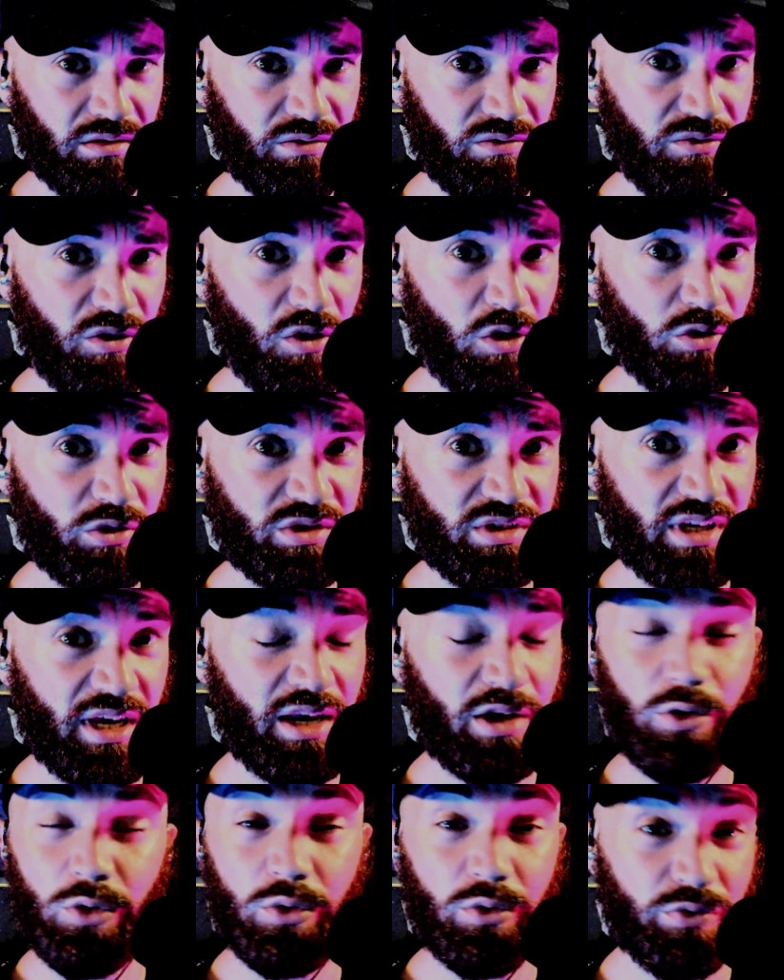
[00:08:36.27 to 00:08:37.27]

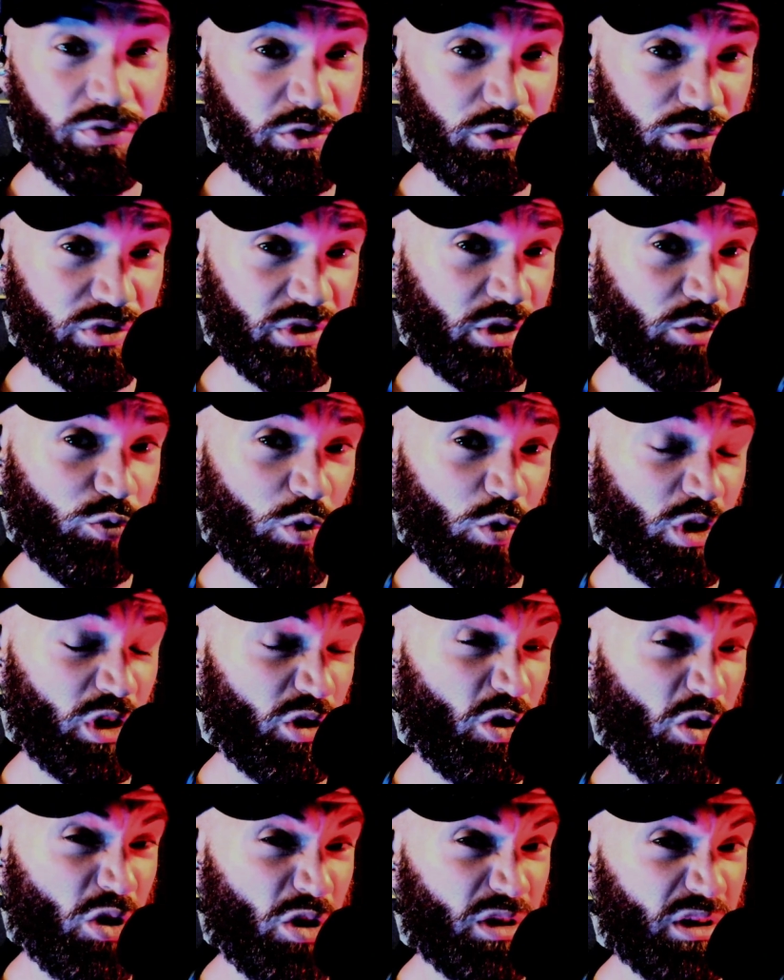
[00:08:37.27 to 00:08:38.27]
falsetto, if you still want to
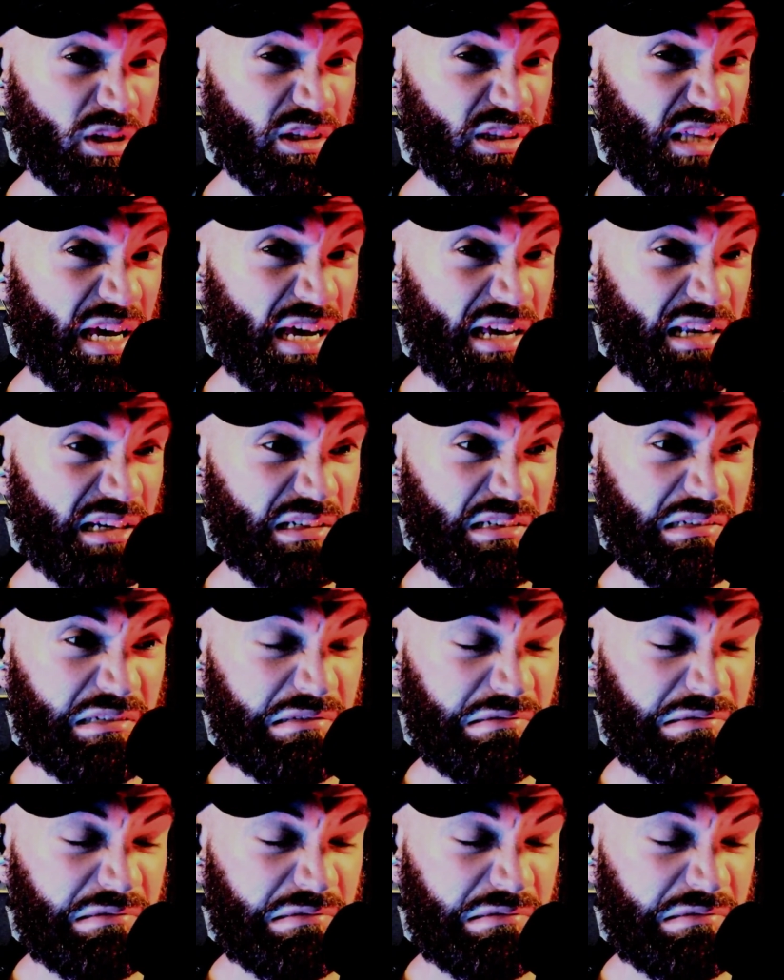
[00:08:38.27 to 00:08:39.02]
call it that,